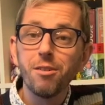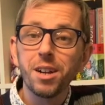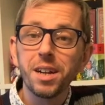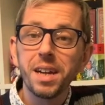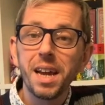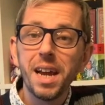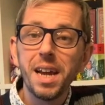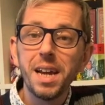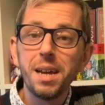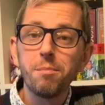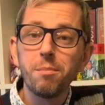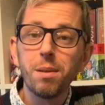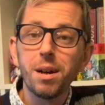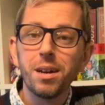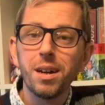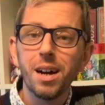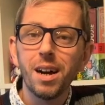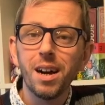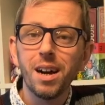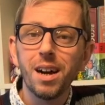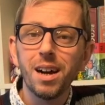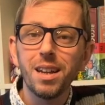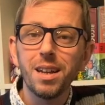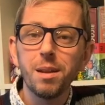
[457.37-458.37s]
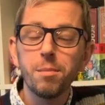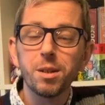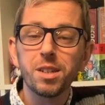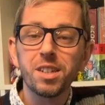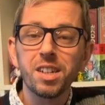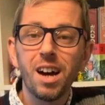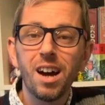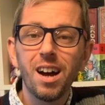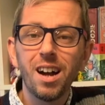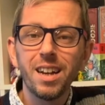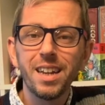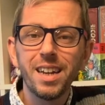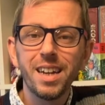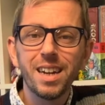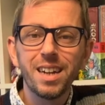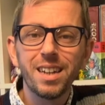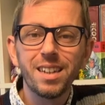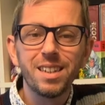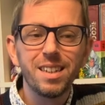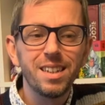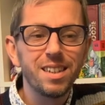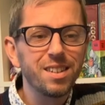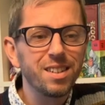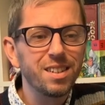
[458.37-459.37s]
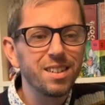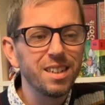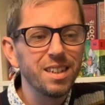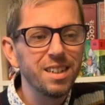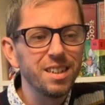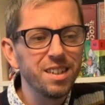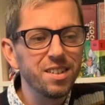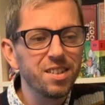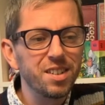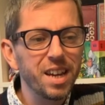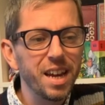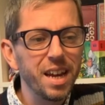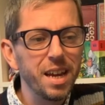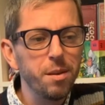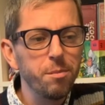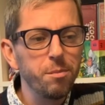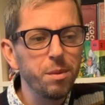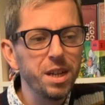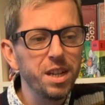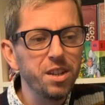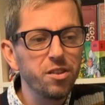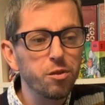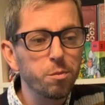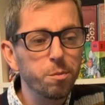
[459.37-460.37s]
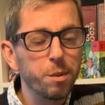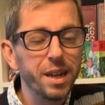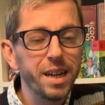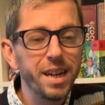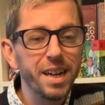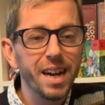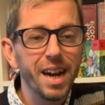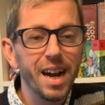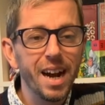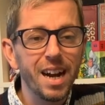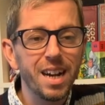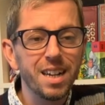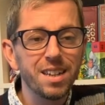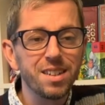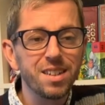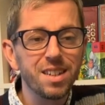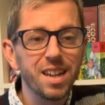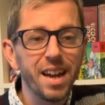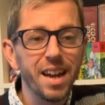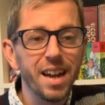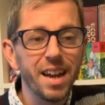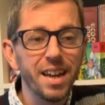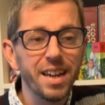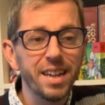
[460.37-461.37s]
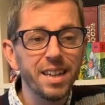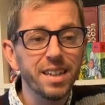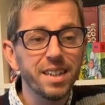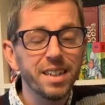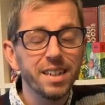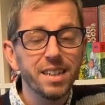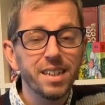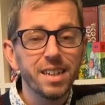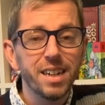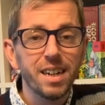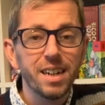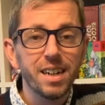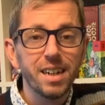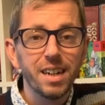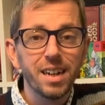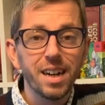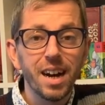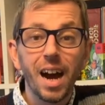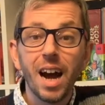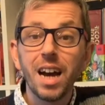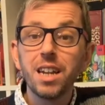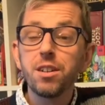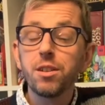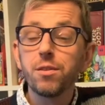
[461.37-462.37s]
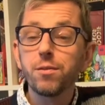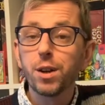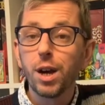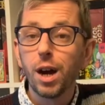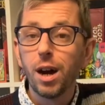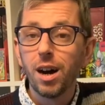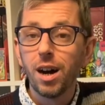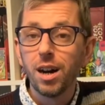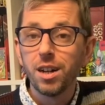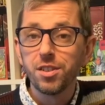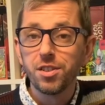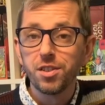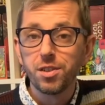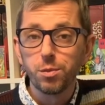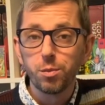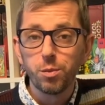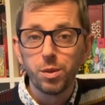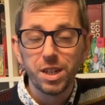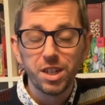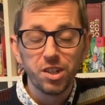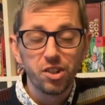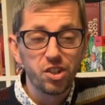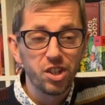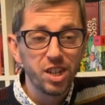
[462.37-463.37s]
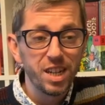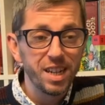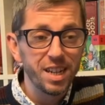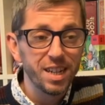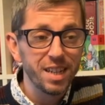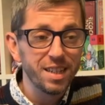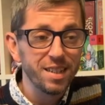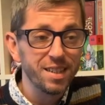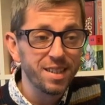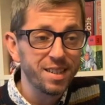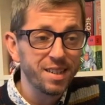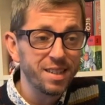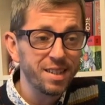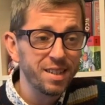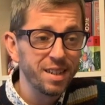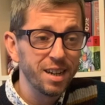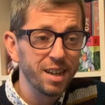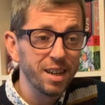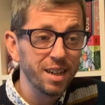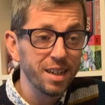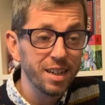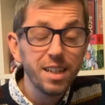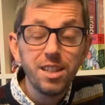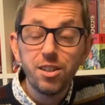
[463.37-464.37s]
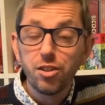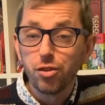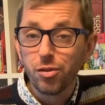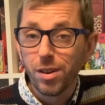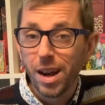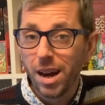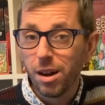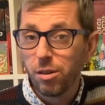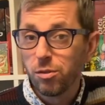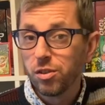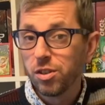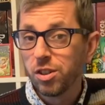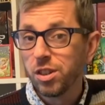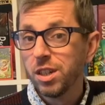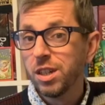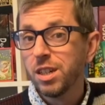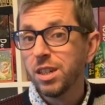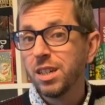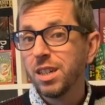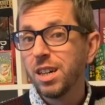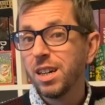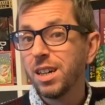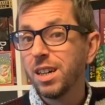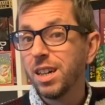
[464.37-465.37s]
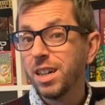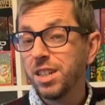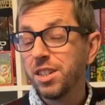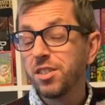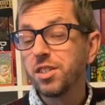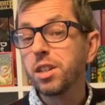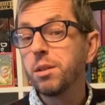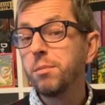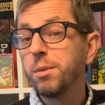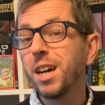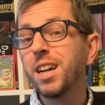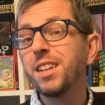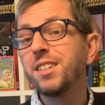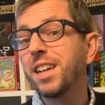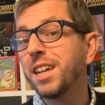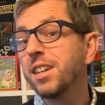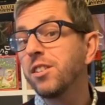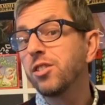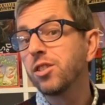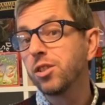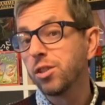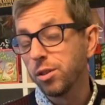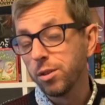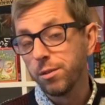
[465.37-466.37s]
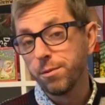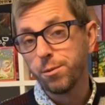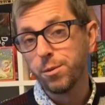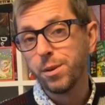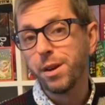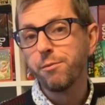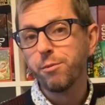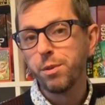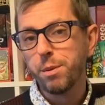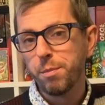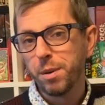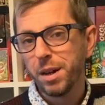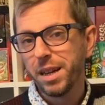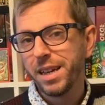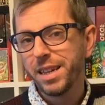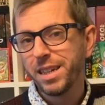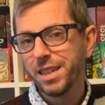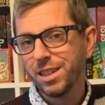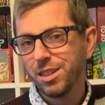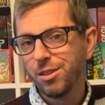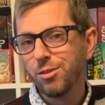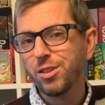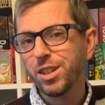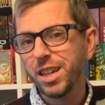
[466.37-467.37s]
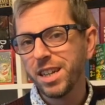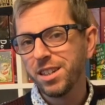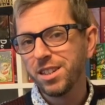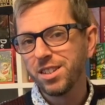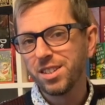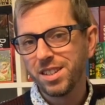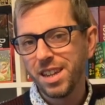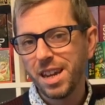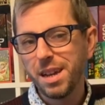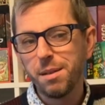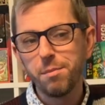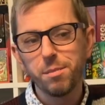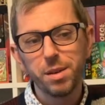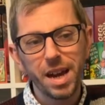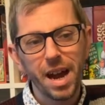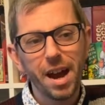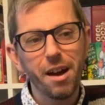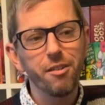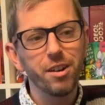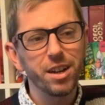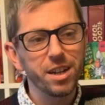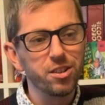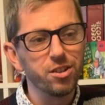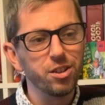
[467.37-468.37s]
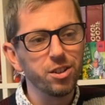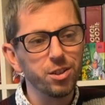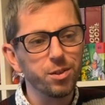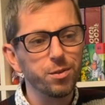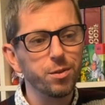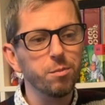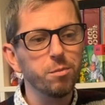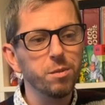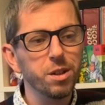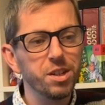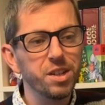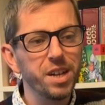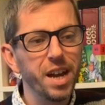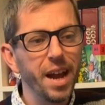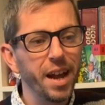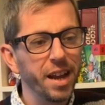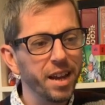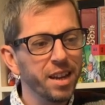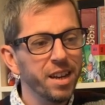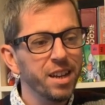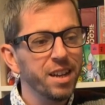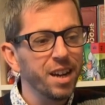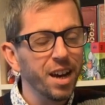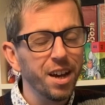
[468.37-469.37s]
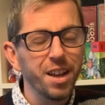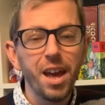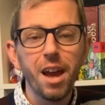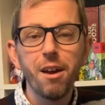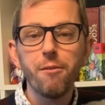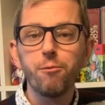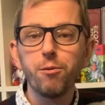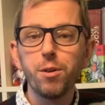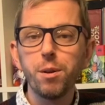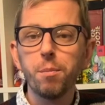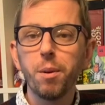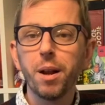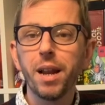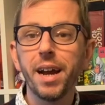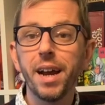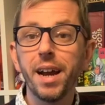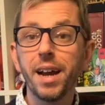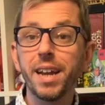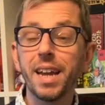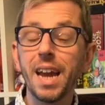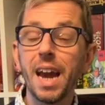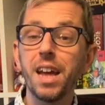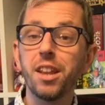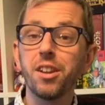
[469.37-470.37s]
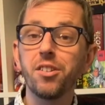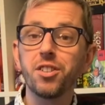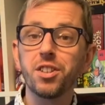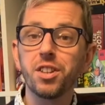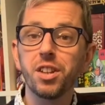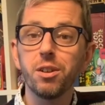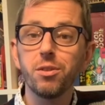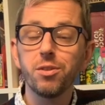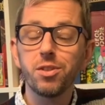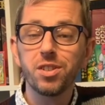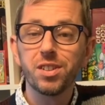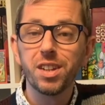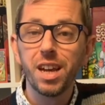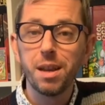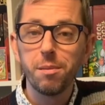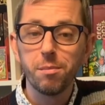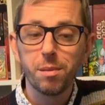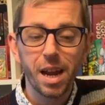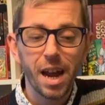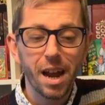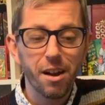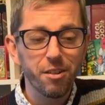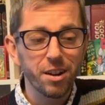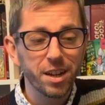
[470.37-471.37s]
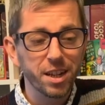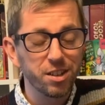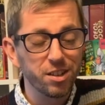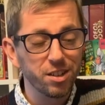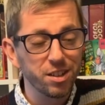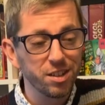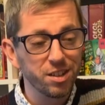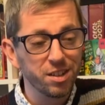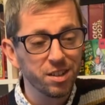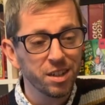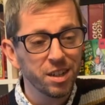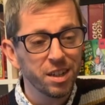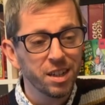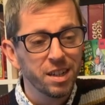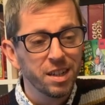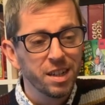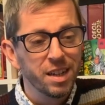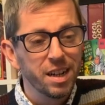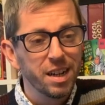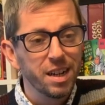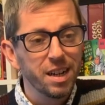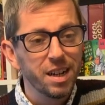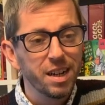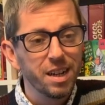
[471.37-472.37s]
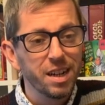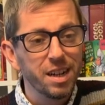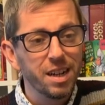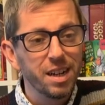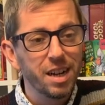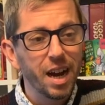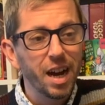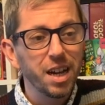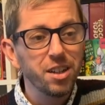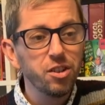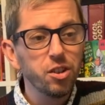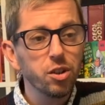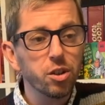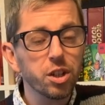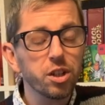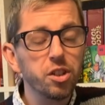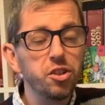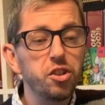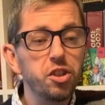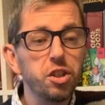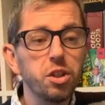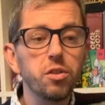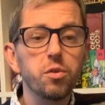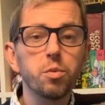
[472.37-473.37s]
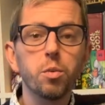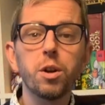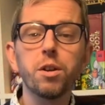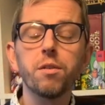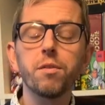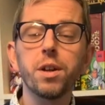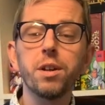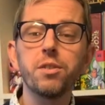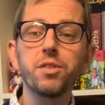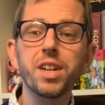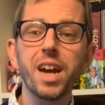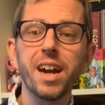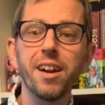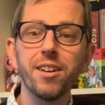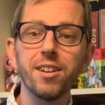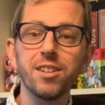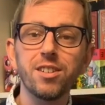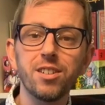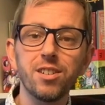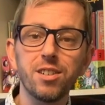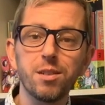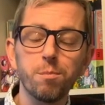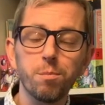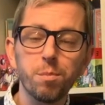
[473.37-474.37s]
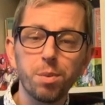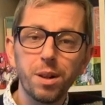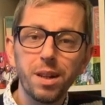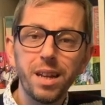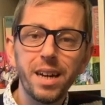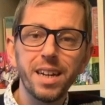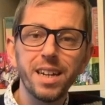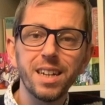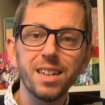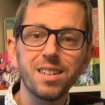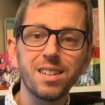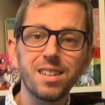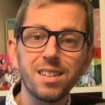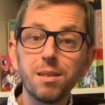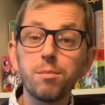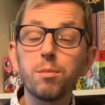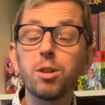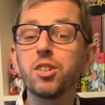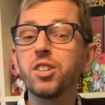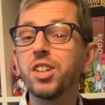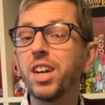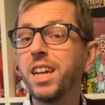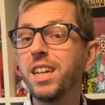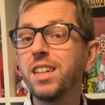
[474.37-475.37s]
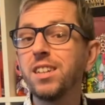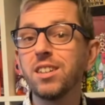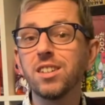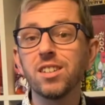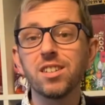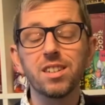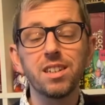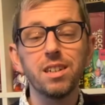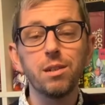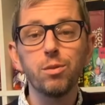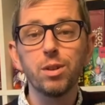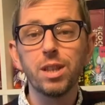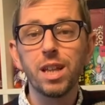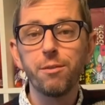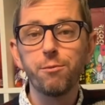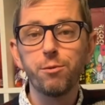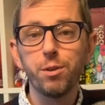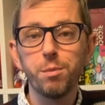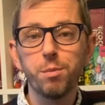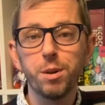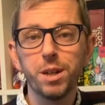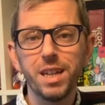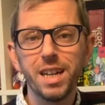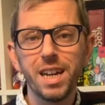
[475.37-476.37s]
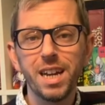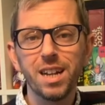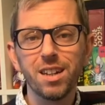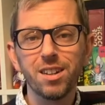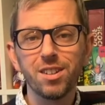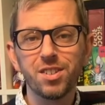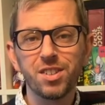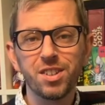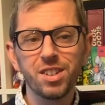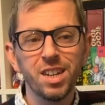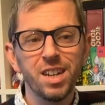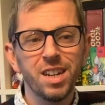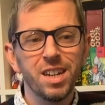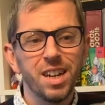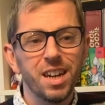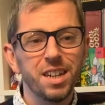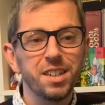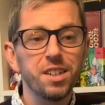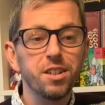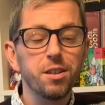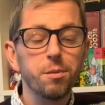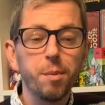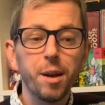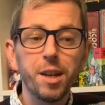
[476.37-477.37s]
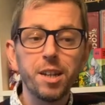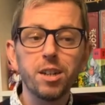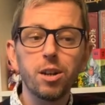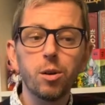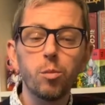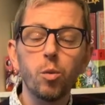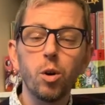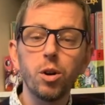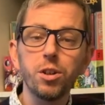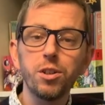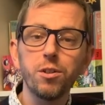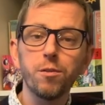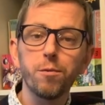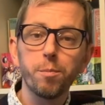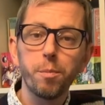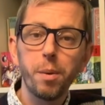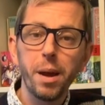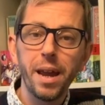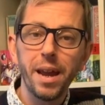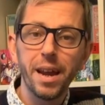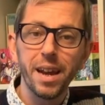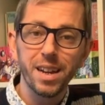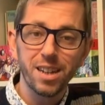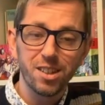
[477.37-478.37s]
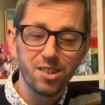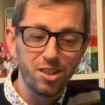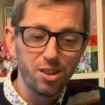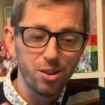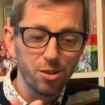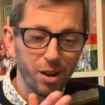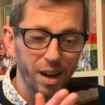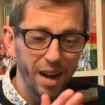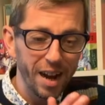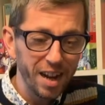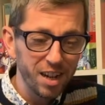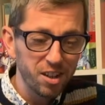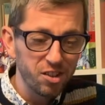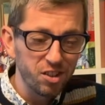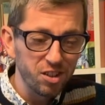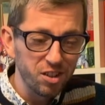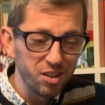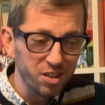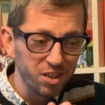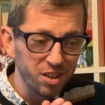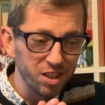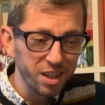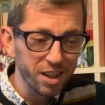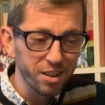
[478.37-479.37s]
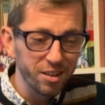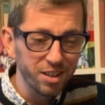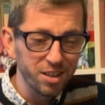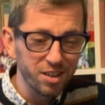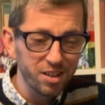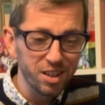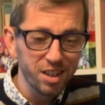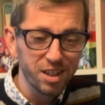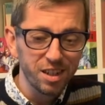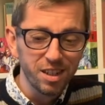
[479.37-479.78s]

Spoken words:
game, Libertalia. In this game, each player has a hand of cards, which is each round, and it's going to be identical for every player. You take the same characters from the deck, and every player gets those same characters. And you're going to choose one of those characters and play it simultaneously with everybody else. And then depending on what you've picked, your actions are going to